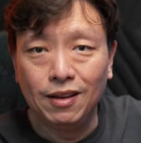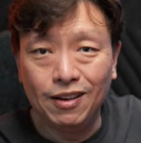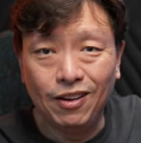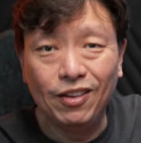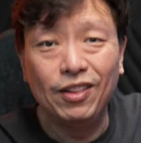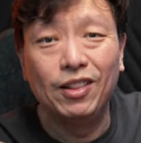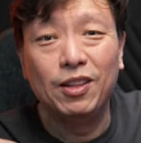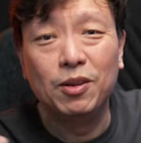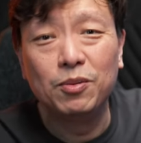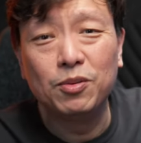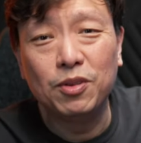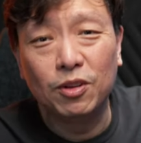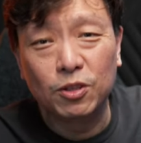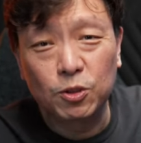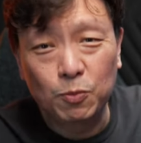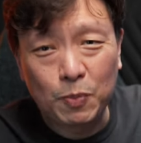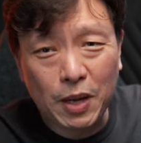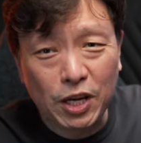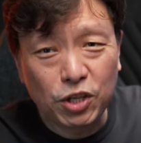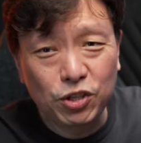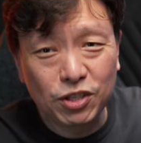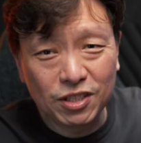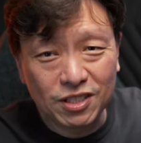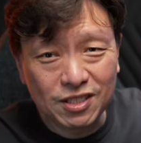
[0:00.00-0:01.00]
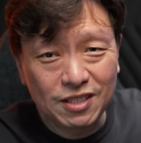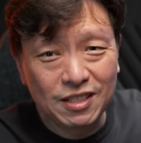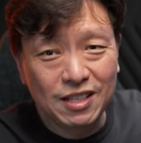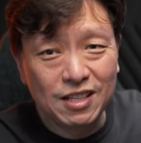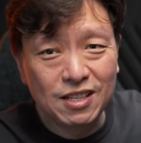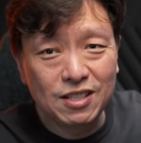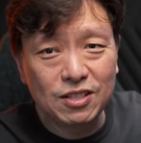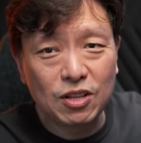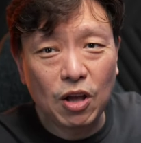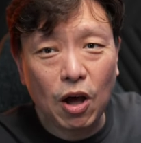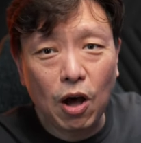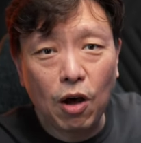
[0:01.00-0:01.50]
Now, in terms of
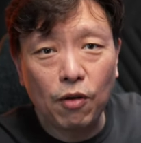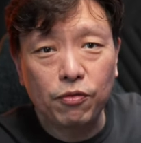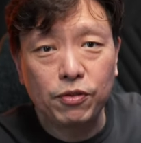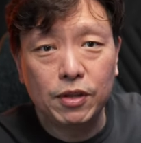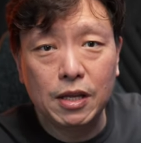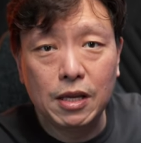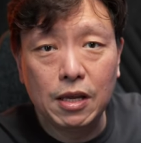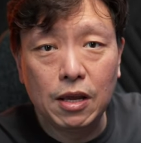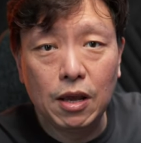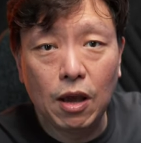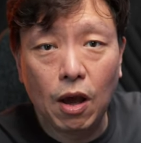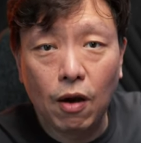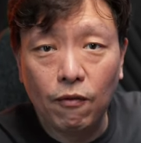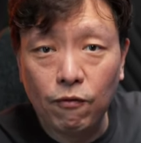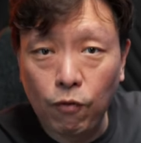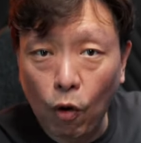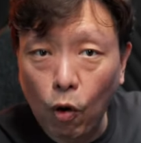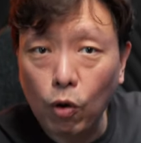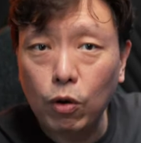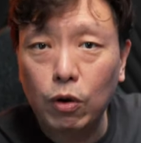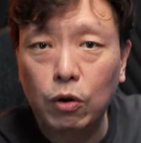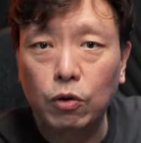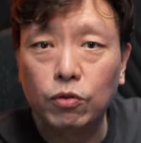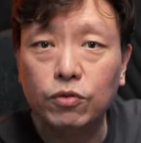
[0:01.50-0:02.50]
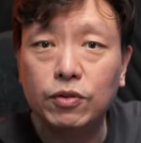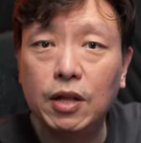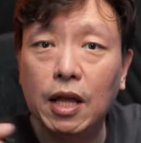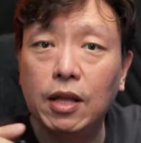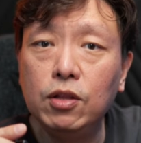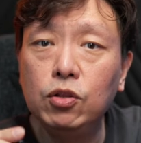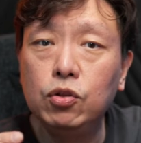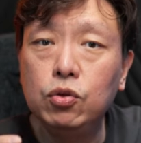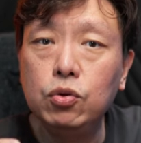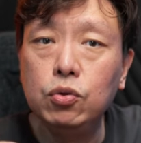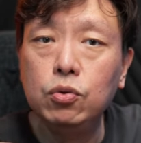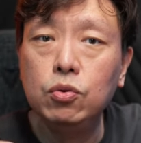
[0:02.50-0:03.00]
spaciousness of the vocals, they
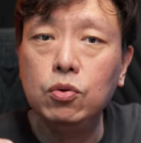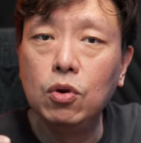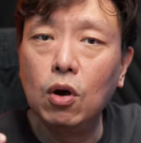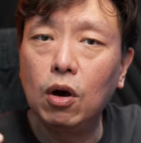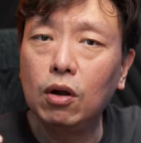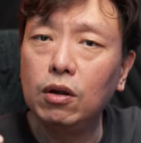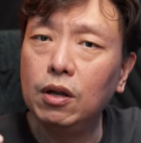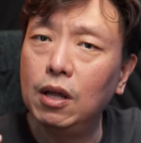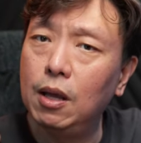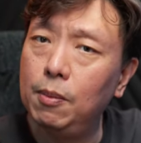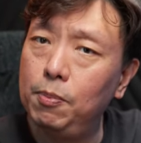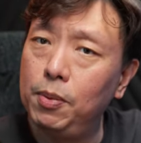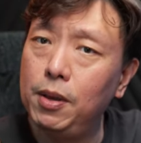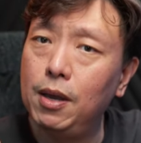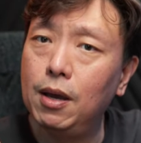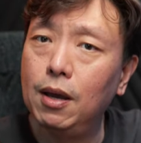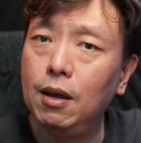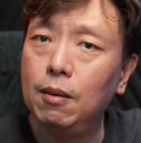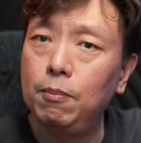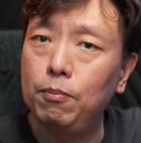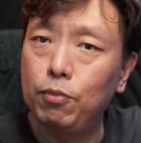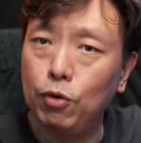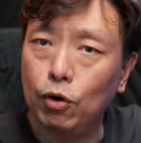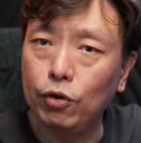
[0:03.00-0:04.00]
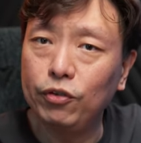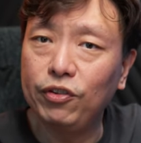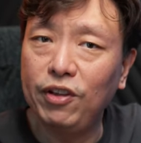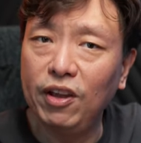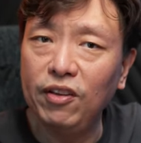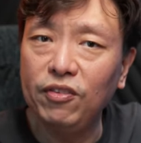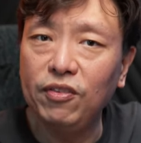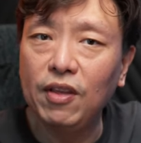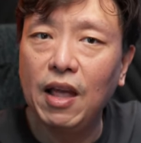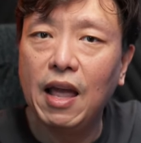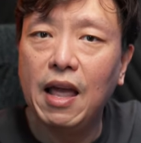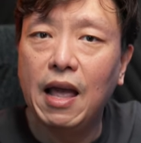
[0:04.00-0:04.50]
do not appear
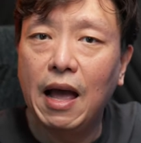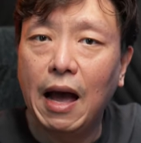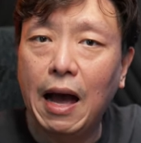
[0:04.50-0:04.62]
processed.